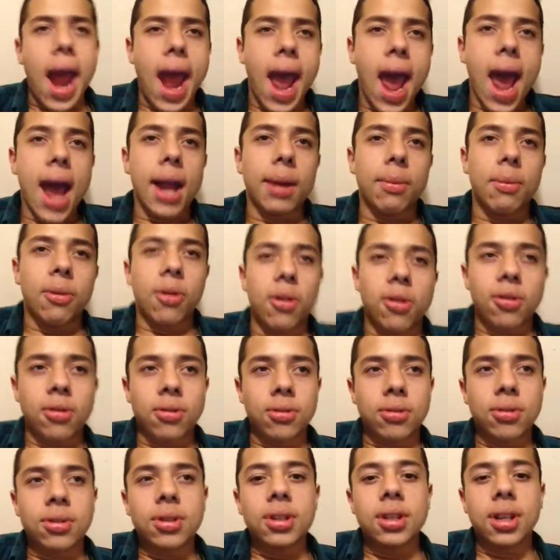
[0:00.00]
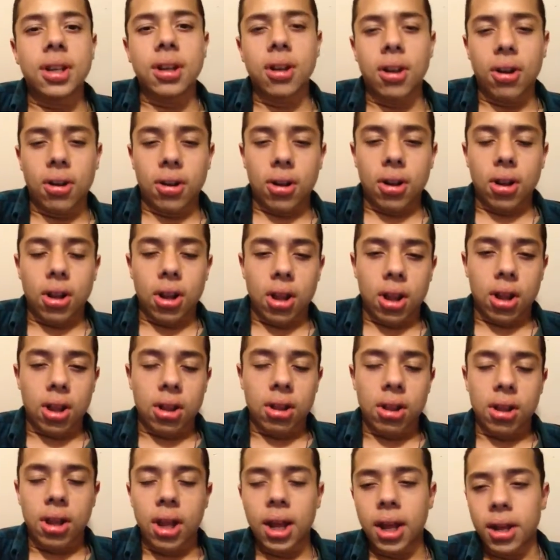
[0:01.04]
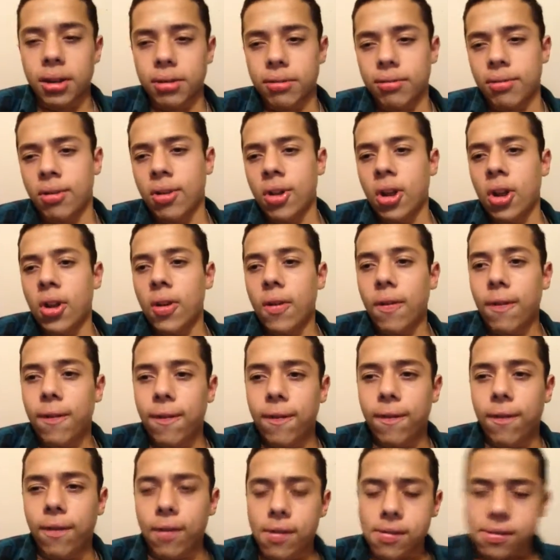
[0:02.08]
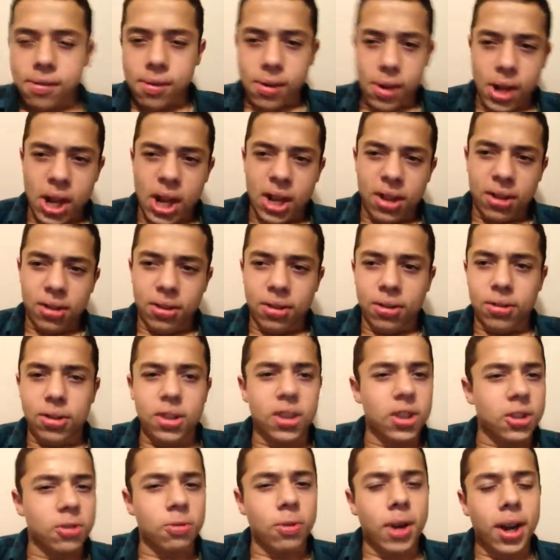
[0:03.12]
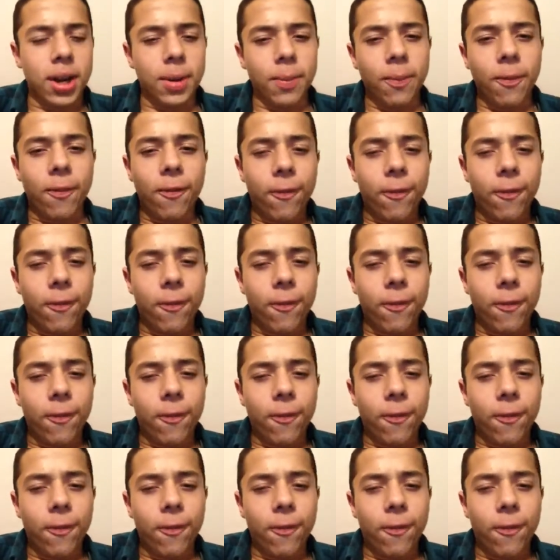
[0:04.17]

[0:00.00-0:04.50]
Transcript: animals and and and just random